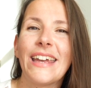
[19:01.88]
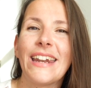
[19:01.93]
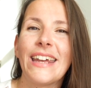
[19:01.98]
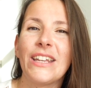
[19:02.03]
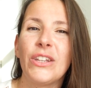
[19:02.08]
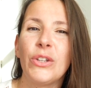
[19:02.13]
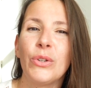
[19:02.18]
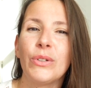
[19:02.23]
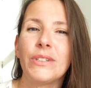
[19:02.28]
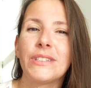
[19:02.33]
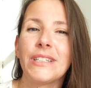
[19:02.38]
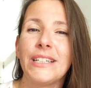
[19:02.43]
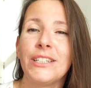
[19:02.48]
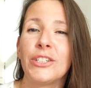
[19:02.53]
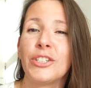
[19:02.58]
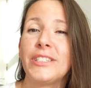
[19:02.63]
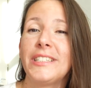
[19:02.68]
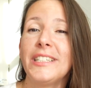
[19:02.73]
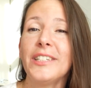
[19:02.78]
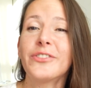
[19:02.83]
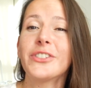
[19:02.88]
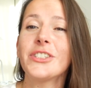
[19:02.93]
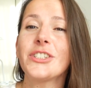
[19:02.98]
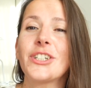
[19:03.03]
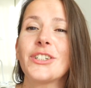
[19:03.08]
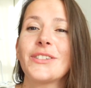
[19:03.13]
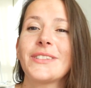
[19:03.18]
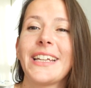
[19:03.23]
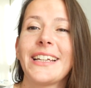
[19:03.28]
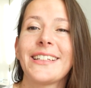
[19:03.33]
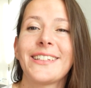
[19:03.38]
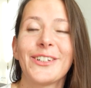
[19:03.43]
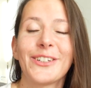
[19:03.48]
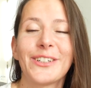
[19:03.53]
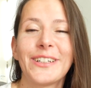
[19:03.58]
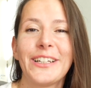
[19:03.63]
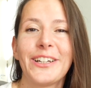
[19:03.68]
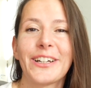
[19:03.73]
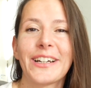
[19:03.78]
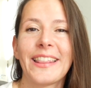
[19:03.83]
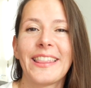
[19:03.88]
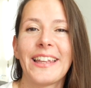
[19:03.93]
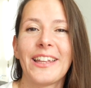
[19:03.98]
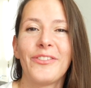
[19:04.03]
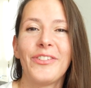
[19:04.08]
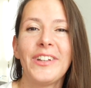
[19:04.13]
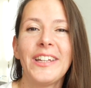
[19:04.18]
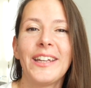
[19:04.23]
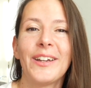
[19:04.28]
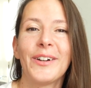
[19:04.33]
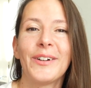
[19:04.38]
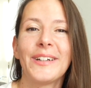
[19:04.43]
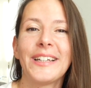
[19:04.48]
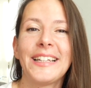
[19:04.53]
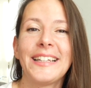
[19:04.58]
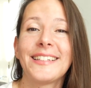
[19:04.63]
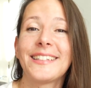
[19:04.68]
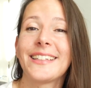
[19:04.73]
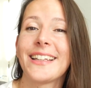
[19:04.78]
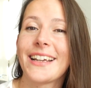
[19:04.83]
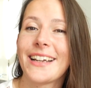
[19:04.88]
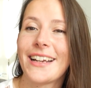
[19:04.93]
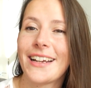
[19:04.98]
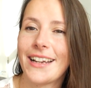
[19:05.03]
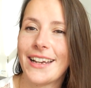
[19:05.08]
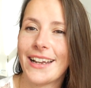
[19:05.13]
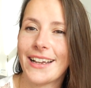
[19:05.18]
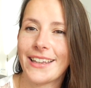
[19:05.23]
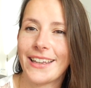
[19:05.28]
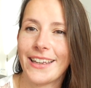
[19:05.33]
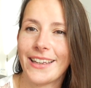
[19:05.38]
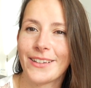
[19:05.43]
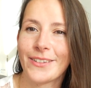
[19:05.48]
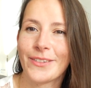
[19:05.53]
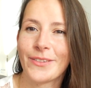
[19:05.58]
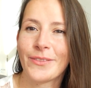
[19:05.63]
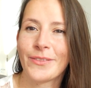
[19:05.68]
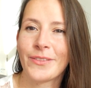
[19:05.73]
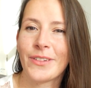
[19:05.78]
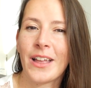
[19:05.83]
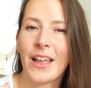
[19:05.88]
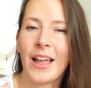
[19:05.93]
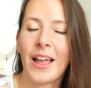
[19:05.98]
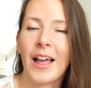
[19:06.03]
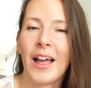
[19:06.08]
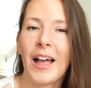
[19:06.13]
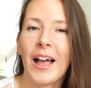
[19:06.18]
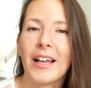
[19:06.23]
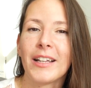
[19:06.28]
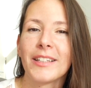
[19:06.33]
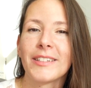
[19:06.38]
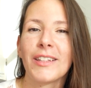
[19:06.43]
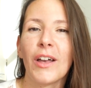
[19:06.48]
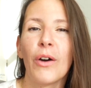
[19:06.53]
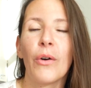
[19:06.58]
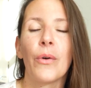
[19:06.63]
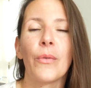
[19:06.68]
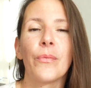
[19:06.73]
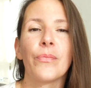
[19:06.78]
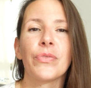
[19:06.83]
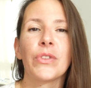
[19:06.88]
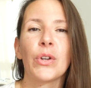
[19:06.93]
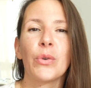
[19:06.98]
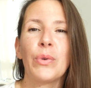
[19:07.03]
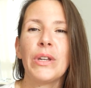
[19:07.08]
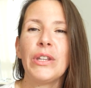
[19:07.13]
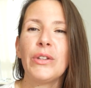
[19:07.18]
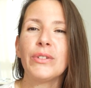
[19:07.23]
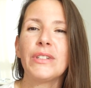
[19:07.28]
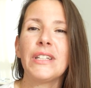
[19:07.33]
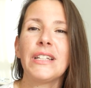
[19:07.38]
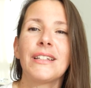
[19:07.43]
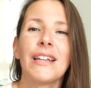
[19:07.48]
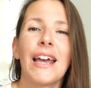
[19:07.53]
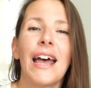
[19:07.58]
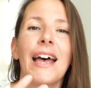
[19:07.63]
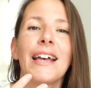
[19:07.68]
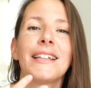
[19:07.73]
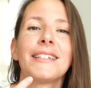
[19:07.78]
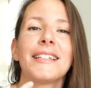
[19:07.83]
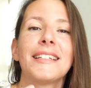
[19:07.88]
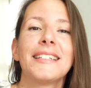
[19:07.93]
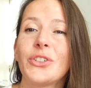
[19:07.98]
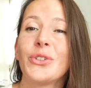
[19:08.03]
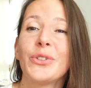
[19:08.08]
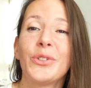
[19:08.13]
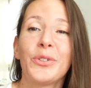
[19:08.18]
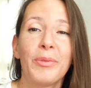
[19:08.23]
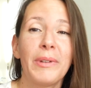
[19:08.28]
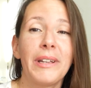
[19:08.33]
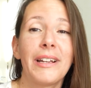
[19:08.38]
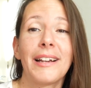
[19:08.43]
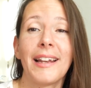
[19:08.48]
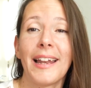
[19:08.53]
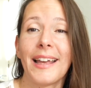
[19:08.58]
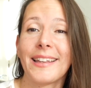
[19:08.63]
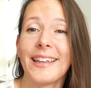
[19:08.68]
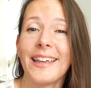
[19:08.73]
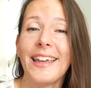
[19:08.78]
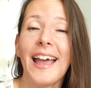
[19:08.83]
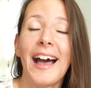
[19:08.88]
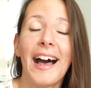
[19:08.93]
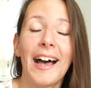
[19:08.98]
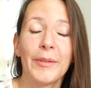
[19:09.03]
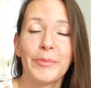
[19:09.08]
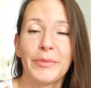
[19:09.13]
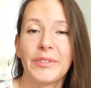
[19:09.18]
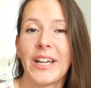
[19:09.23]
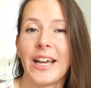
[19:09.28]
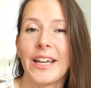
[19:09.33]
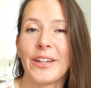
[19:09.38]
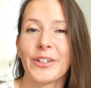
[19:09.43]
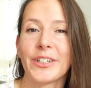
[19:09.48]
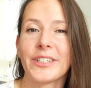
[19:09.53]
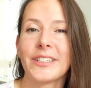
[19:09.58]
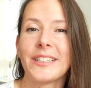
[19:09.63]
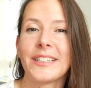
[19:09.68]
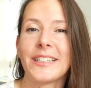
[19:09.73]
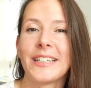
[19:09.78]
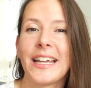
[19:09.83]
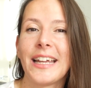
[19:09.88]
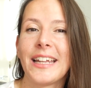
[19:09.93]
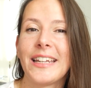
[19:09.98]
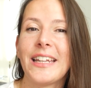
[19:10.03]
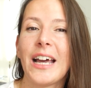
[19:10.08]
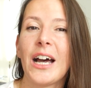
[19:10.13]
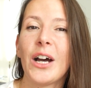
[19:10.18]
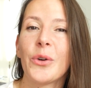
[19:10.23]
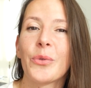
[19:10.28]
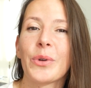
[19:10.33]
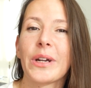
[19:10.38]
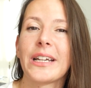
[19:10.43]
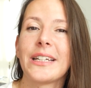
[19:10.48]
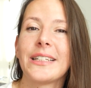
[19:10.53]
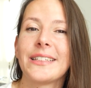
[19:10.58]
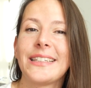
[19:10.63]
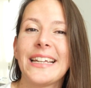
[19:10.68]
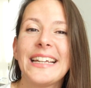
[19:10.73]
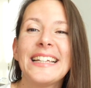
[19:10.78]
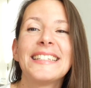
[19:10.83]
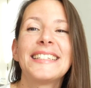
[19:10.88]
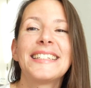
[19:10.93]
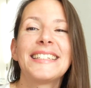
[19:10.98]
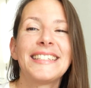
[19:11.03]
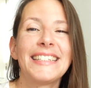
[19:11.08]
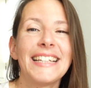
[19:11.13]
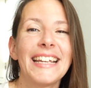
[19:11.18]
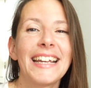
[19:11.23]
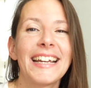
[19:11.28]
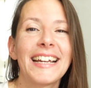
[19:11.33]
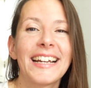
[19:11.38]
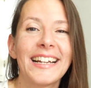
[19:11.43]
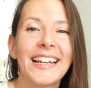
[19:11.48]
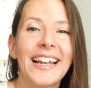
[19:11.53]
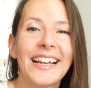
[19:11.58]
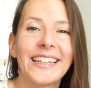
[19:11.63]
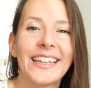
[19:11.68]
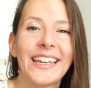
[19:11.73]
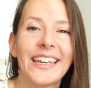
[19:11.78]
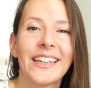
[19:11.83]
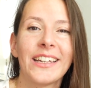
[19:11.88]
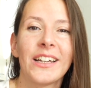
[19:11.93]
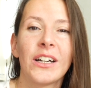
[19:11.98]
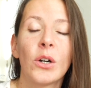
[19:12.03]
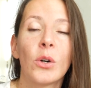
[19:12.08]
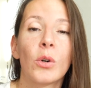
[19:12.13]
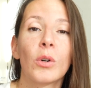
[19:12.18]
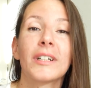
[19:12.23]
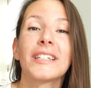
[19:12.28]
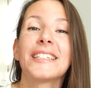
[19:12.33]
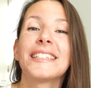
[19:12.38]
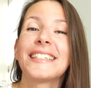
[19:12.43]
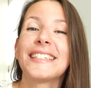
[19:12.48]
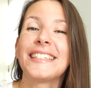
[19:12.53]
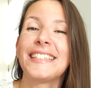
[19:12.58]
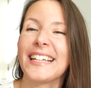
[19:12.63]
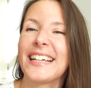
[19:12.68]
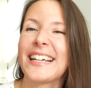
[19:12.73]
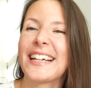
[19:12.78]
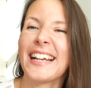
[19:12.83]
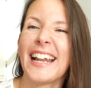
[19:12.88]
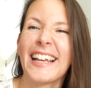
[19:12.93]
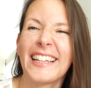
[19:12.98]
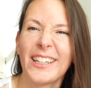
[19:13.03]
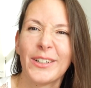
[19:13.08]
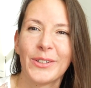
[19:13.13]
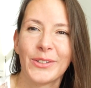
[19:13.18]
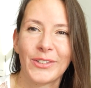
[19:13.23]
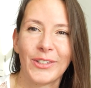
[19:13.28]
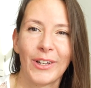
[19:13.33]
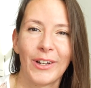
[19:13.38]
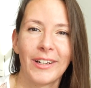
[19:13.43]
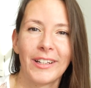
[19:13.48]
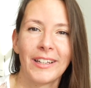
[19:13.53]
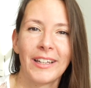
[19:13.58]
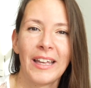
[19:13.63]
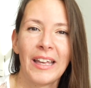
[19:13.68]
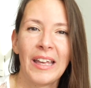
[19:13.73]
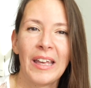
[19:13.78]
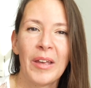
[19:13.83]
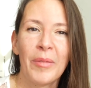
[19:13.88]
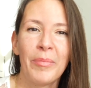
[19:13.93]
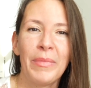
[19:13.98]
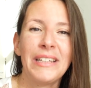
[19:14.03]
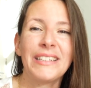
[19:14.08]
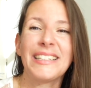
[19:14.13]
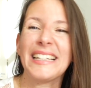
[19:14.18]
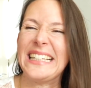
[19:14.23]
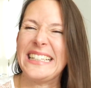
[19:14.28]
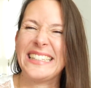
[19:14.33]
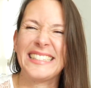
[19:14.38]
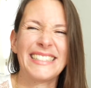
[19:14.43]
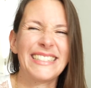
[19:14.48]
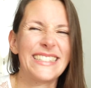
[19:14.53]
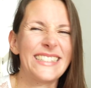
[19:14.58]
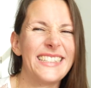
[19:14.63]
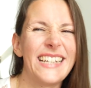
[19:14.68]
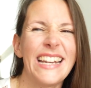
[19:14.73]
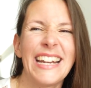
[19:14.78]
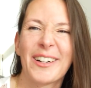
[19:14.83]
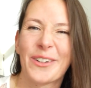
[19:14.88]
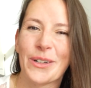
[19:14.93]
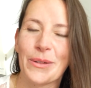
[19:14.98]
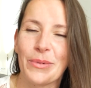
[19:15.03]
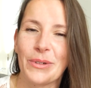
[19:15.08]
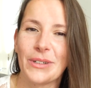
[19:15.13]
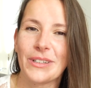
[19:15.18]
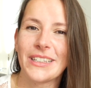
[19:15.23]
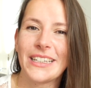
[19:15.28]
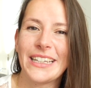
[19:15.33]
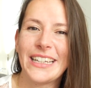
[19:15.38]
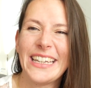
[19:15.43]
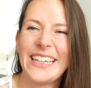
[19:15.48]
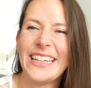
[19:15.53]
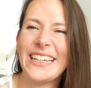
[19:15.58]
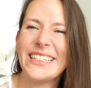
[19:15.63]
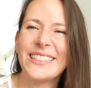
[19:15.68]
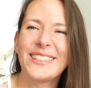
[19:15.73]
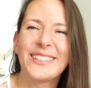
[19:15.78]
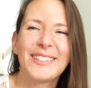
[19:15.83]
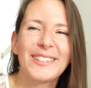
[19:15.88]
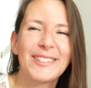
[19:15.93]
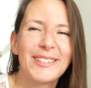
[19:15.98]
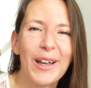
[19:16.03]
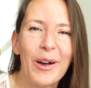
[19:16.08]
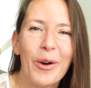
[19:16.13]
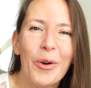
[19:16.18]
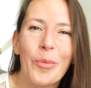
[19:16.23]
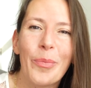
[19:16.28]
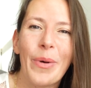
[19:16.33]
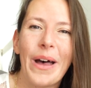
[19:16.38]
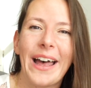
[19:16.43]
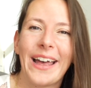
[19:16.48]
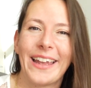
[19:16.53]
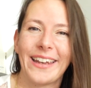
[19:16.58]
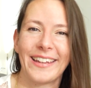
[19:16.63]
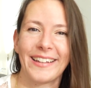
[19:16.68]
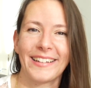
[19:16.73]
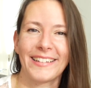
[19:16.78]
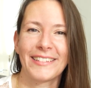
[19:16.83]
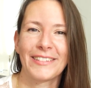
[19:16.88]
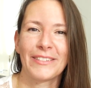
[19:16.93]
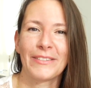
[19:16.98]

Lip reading: that I use in a different context earlier in that video is claqué. So we use it as je suis claqué, I'm tired. Now we're gonna say c'est claqué or c'est claqué au sol. Means it's terrible. It is so bad.